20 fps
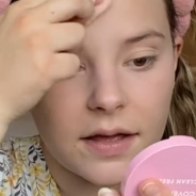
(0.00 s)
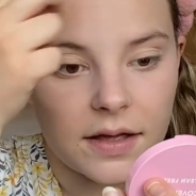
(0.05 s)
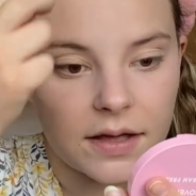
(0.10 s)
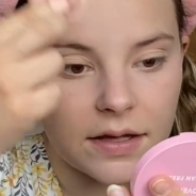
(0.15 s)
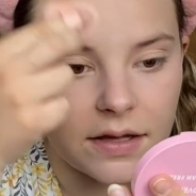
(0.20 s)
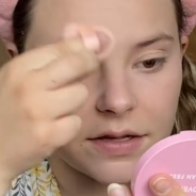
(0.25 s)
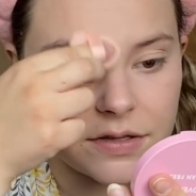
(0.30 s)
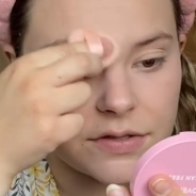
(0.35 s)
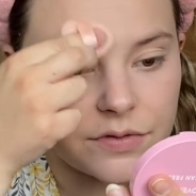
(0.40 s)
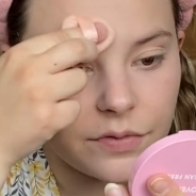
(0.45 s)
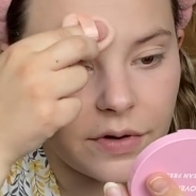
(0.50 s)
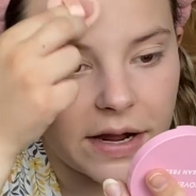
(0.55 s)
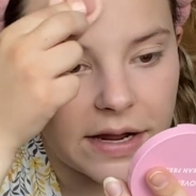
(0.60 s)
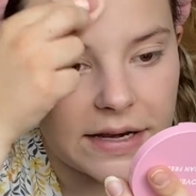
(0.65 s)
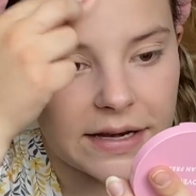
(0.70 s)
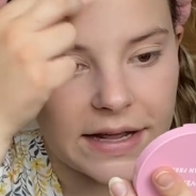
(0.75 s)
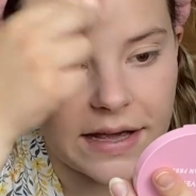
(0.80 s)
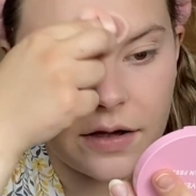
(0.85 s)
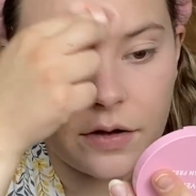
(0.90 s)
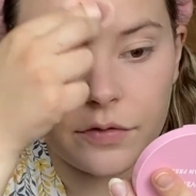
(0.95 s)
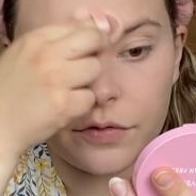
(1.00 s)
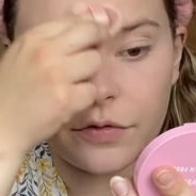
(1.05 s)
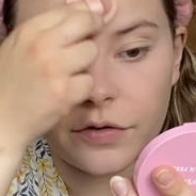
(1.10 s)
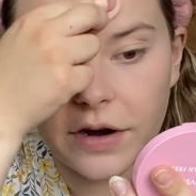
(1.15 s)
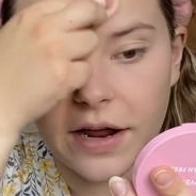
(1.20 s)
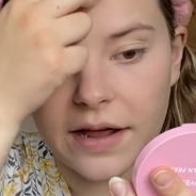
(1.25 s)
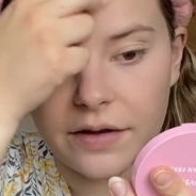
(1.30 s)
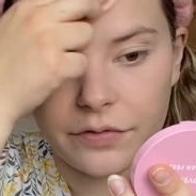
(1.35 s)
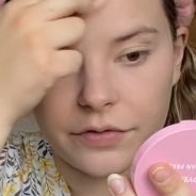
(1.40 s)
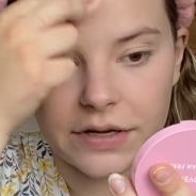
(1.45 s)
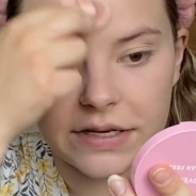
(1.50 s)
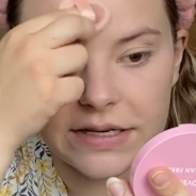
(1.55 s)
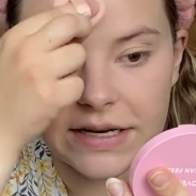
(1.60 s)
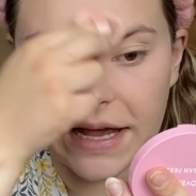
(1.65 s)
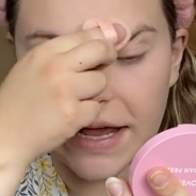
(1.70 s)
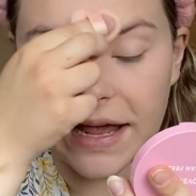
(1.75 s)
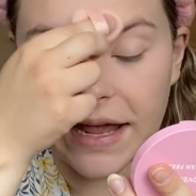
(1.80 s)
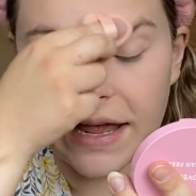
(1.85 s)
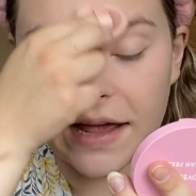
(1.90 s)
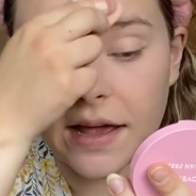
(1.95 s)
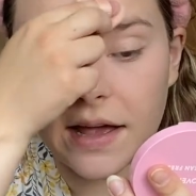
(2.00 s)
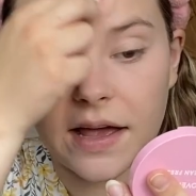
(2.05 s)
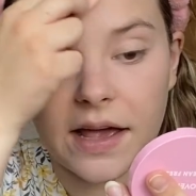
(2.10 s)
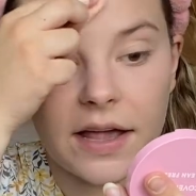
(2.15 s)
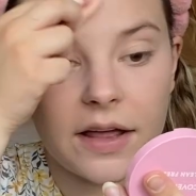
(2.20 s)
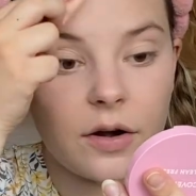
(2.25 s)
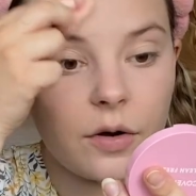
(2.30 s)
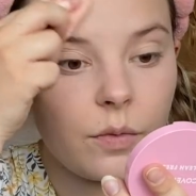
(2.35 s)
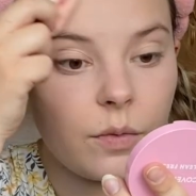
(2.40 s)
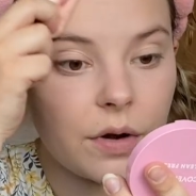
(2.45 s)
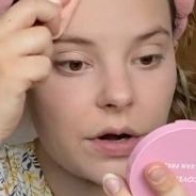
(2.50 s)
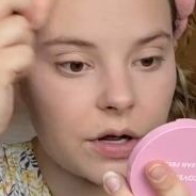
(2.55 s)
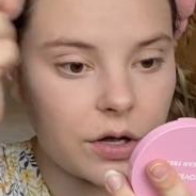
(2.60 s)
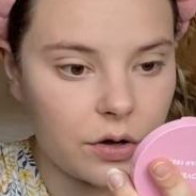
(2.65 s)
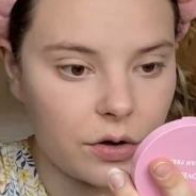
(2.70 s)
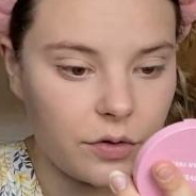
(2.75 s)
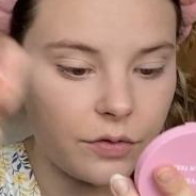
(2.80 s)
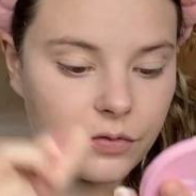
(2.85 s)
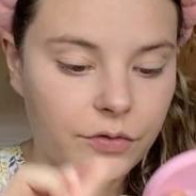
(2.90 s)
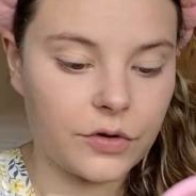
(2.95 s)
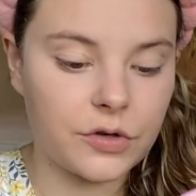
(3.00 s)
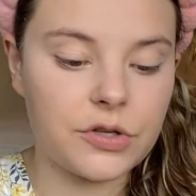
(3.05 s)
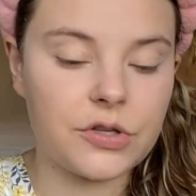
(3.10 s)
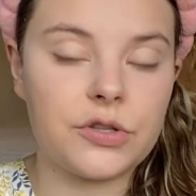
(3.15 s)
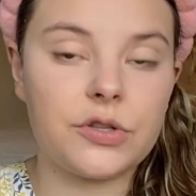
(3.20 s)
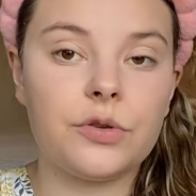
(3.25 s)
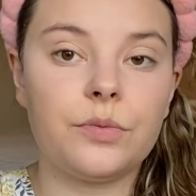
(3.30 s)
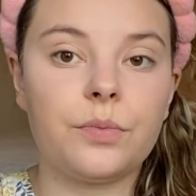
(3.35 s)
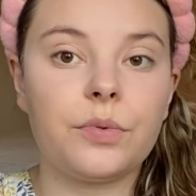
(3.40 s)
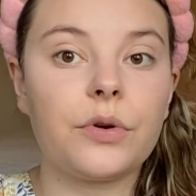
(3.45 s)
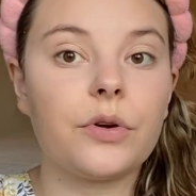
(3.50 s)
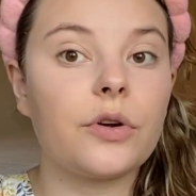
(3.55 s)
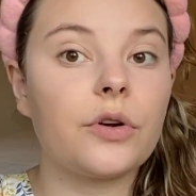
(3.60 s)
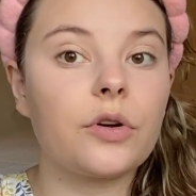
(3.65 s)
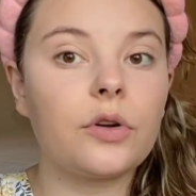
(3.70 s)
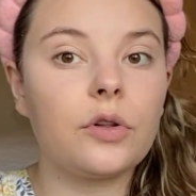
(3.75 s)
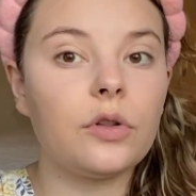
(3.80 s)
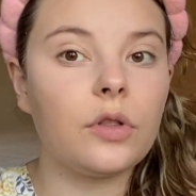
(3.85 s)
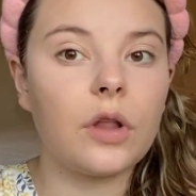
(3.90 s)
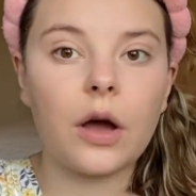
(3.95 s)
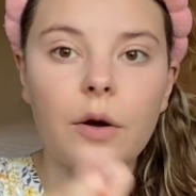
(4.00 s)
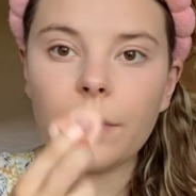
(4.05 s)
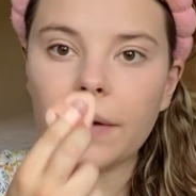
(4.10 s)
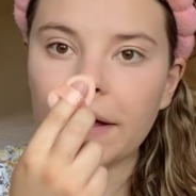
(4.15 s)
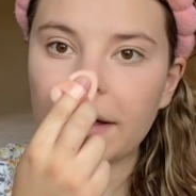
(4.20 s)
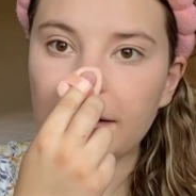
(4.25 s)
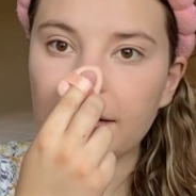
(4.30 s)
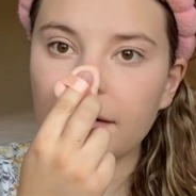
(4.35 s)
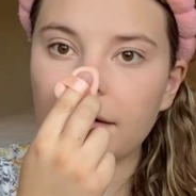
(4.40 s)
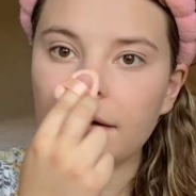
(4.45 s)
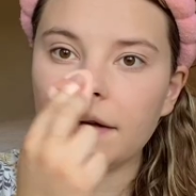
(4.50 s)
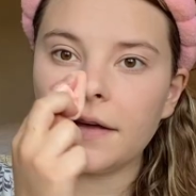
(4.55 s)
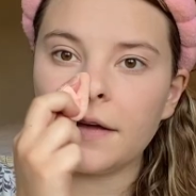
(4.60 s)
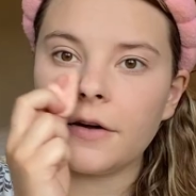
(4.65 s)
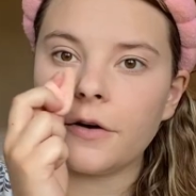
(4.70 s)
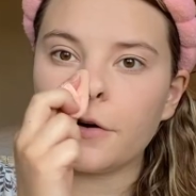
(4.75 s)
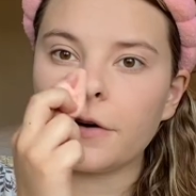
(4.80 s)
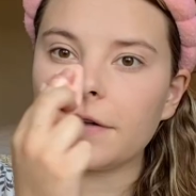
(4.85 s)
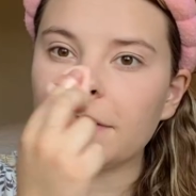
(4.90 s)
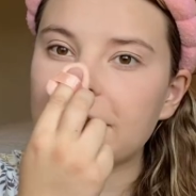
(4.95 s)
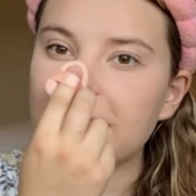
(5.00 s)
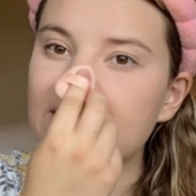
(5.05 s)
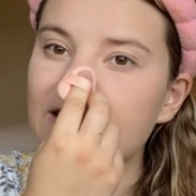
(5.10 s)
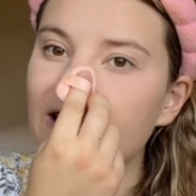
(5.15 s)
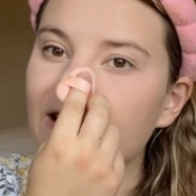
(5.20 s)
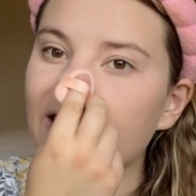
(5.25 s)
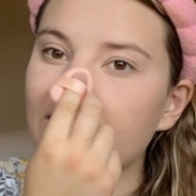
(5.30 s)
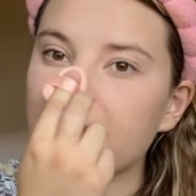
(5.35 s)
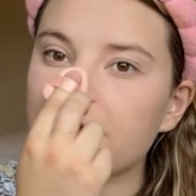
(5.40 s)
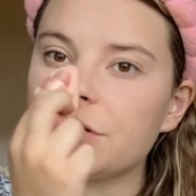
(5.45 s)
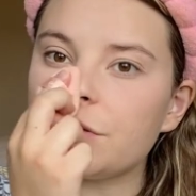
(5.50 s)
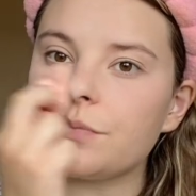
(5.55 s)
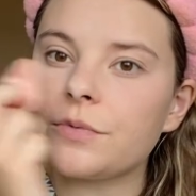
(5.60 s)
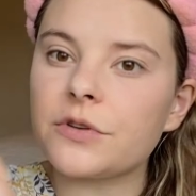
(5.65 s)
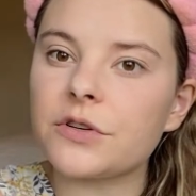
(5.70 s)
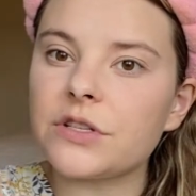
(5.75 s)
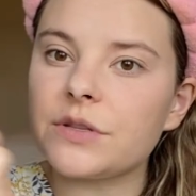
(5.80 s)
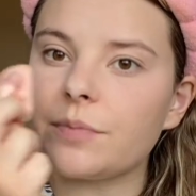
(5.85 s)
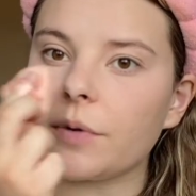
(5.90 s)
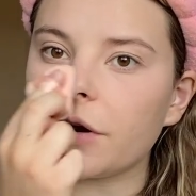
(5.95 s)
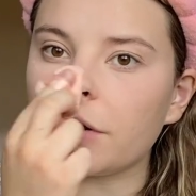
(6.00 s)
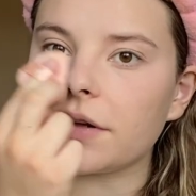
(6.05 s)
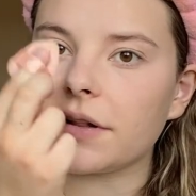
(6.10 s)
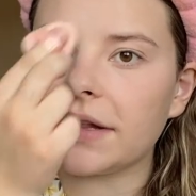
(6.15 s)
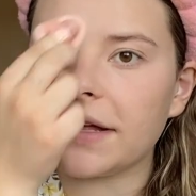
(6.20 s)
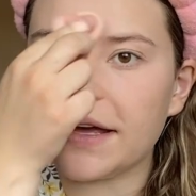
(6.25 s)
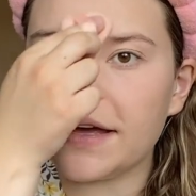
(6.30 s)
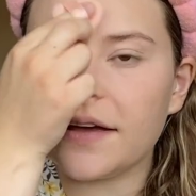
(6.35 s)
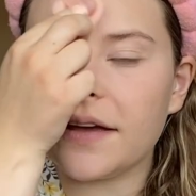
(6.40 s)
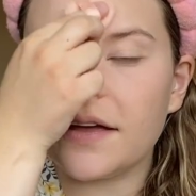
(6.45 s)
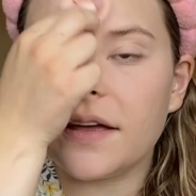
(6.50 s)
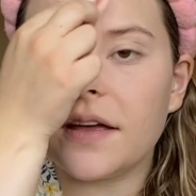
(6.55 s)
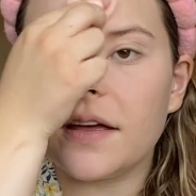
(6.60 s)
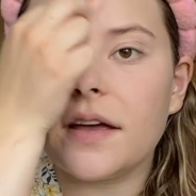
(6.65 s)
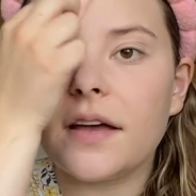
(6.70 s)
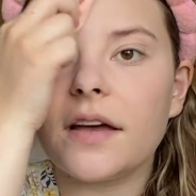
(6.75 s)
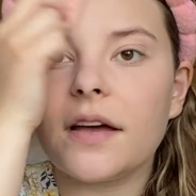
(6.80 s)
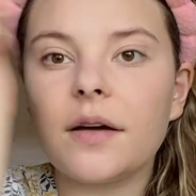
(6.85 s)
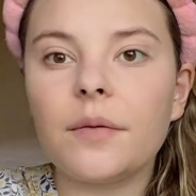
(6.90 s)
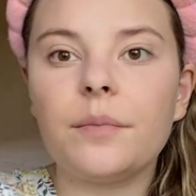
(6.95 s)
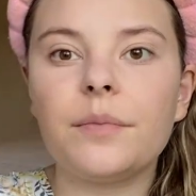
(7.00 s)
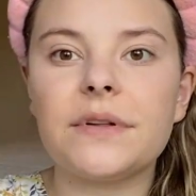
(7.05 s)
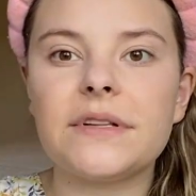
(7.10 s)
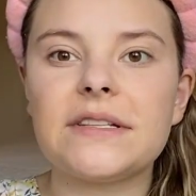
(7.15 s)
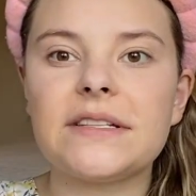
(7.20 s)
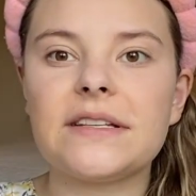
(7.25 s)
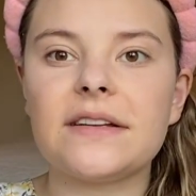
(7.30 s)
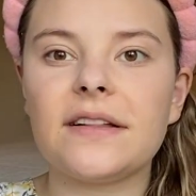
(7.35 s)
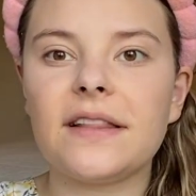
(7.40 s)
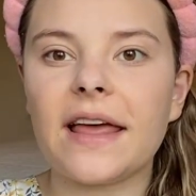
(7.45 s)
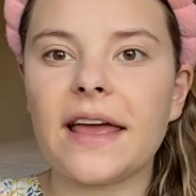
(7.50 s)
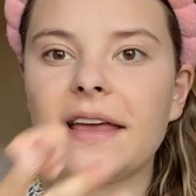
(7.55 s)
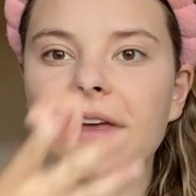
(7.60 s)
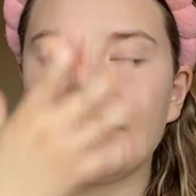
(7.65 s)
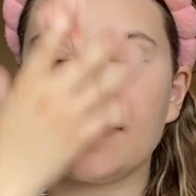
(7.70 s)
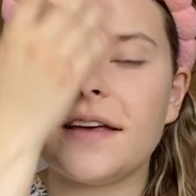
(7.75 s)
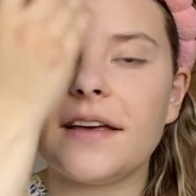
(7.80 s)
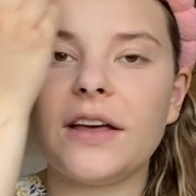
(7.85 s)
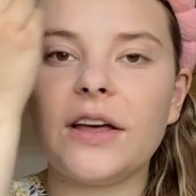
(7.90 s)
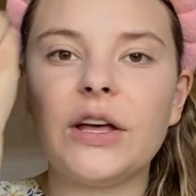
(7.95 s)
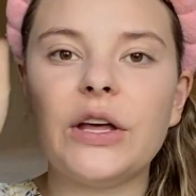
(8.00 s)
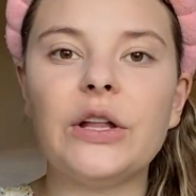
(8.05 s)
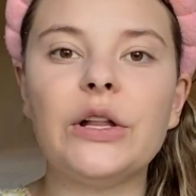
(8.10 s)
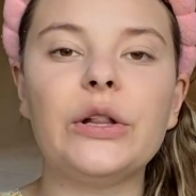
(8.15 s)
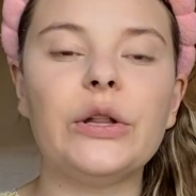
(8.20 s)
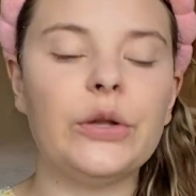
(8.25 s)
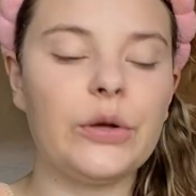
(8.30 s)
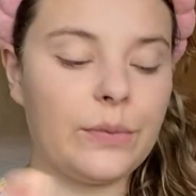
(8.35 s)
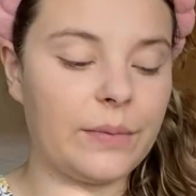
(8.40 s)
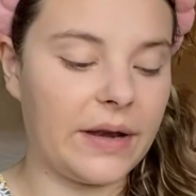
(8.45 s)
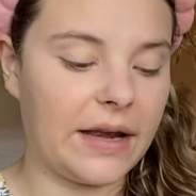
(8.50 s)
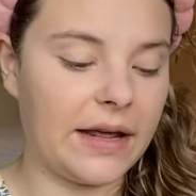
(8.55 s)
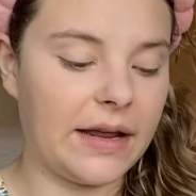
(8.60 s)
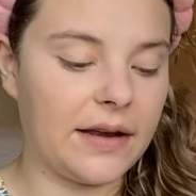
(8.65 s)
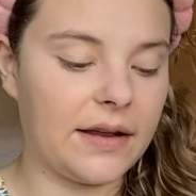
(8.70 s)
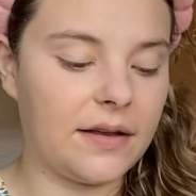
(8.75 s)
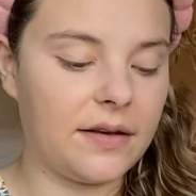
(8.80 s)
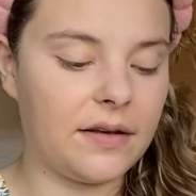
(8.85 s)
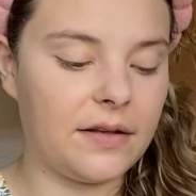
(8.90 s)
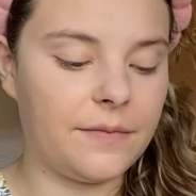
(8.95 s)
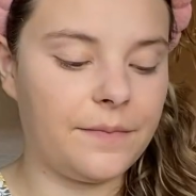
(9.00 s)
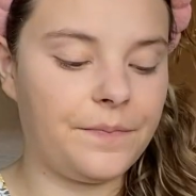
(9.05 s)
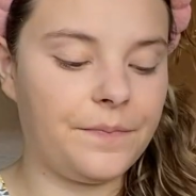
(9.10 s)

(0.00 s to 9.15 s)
Because right now for every day, I don't want to go for super glowy, or at least not like super sparkly, but still like illuminated.